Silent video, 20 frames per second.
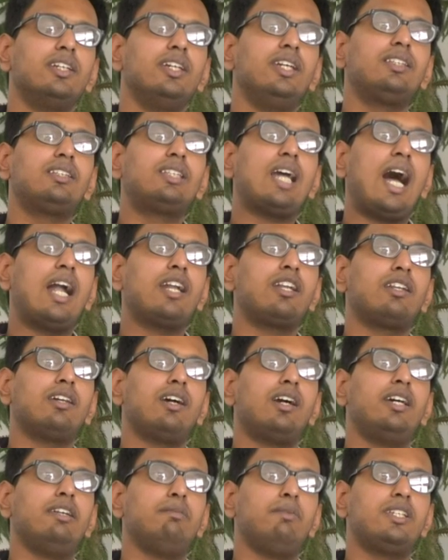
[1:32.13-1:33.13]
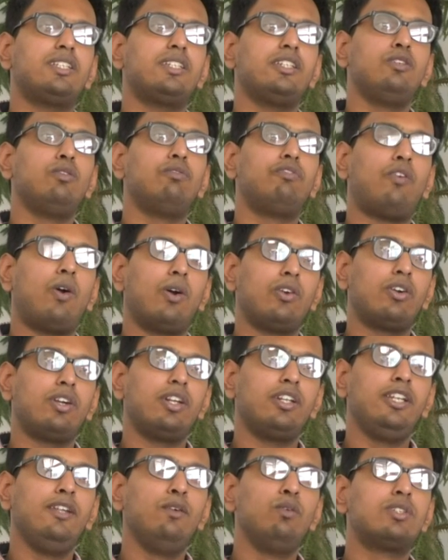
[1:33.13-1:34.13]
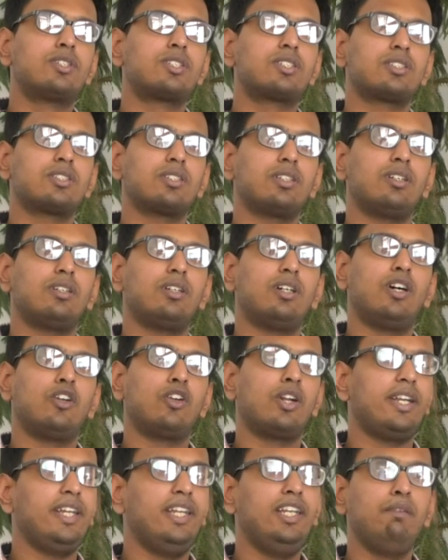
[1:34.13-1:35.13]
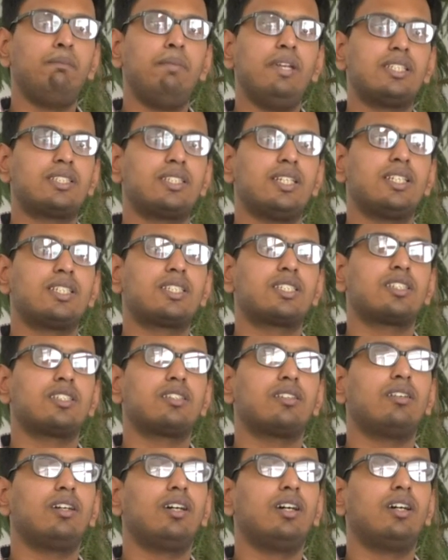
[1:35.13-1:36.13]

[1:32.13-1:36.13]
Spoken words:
In that, you followed news on a daily basis.